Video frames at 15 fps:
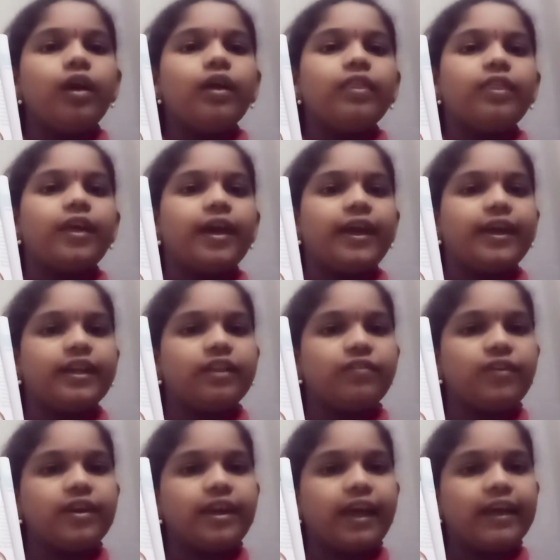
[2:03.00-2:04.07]
The eighth
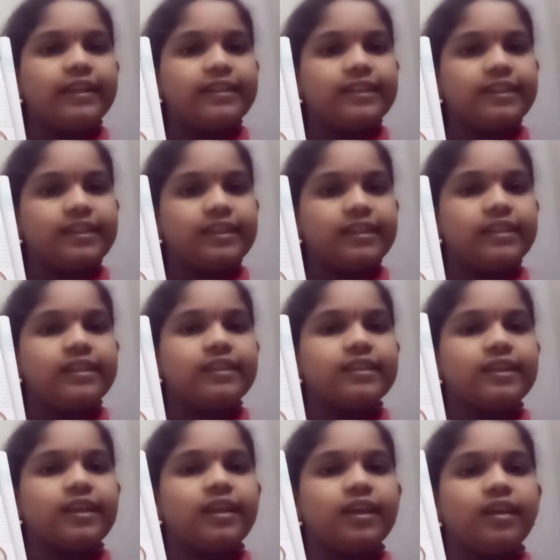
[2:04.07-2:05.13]
one I see is
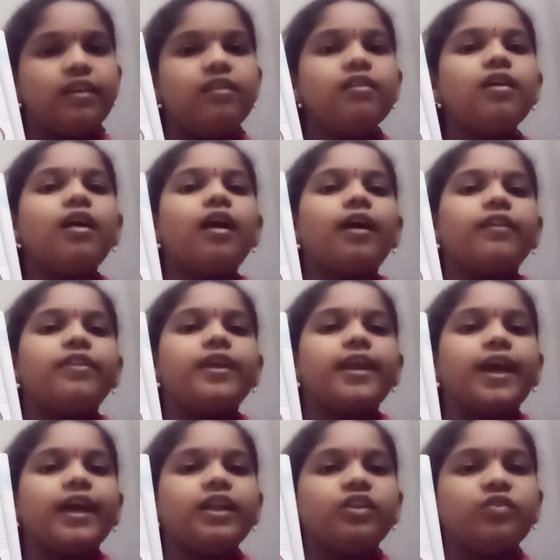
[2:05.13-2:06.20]
kheer. The
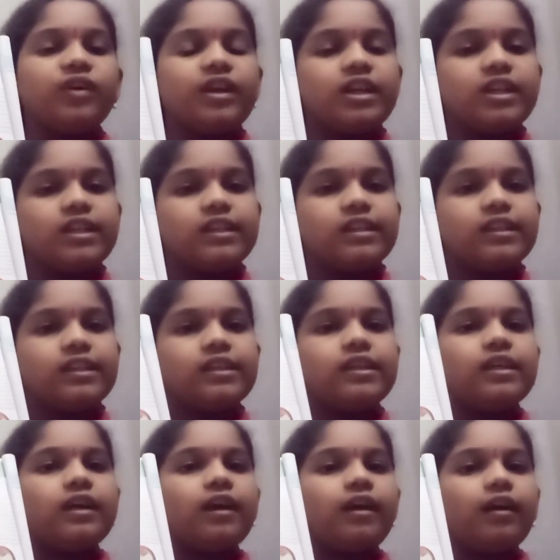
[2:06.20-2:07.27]
ninth one I see
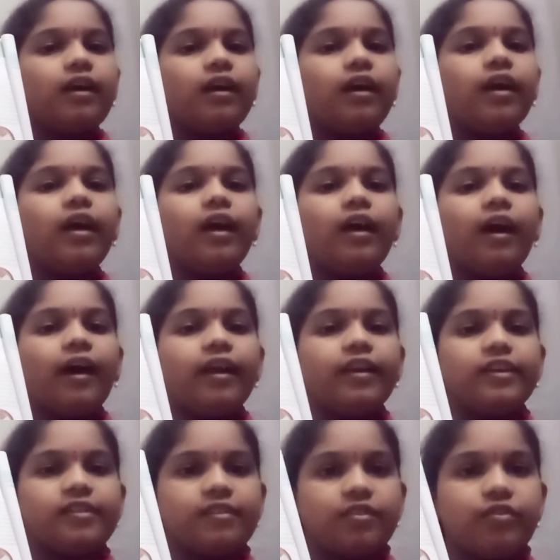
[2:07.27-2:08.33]

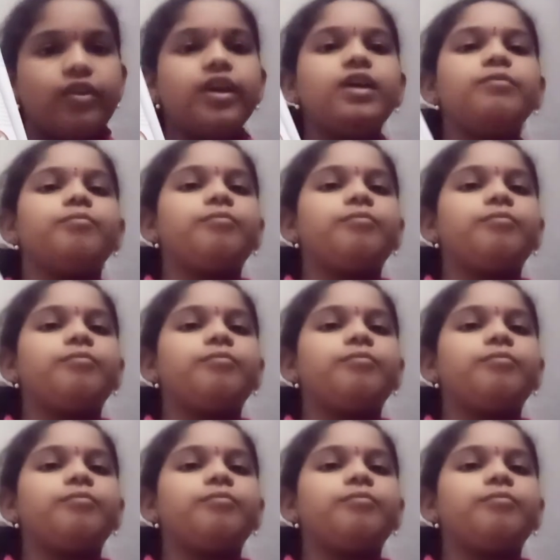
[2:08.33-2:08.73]
ice cream.